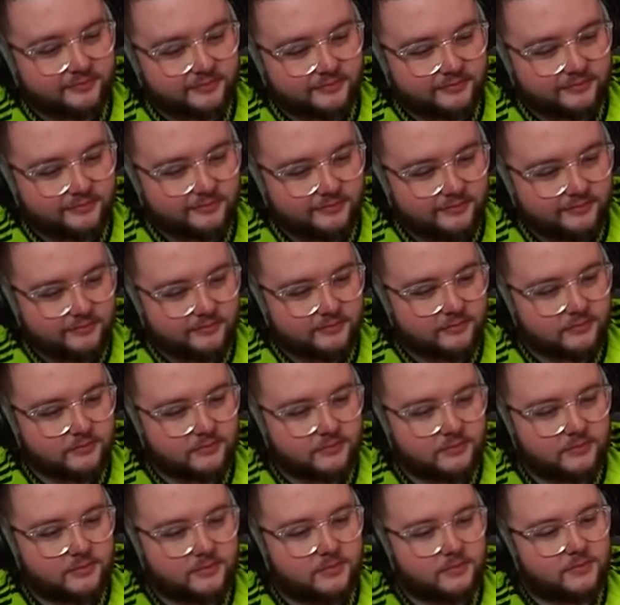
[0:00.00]

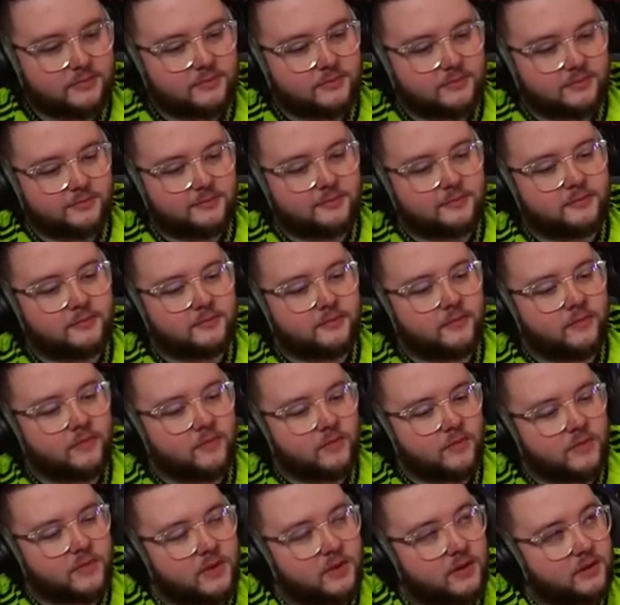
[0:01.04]

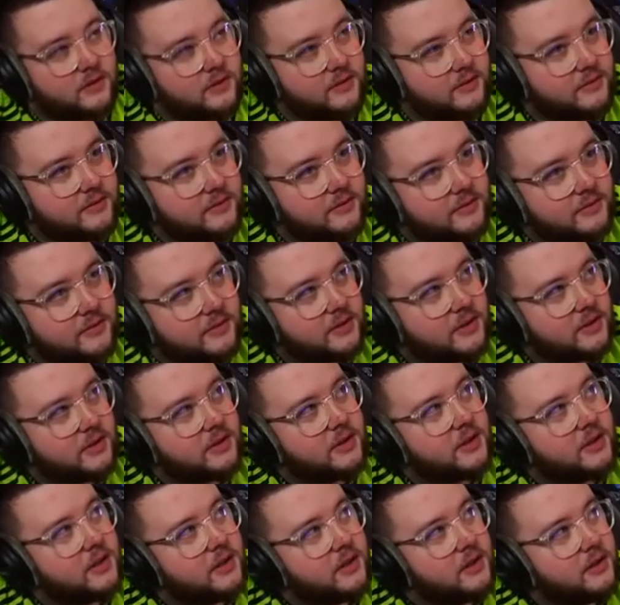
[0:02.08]

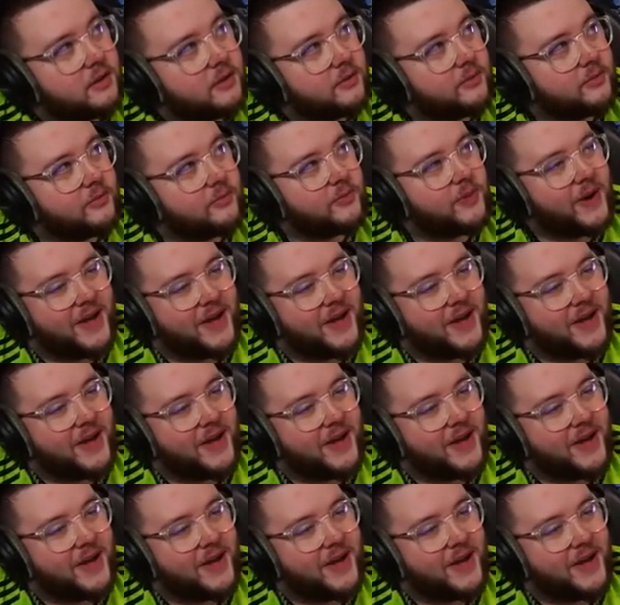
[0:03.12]
[no speech]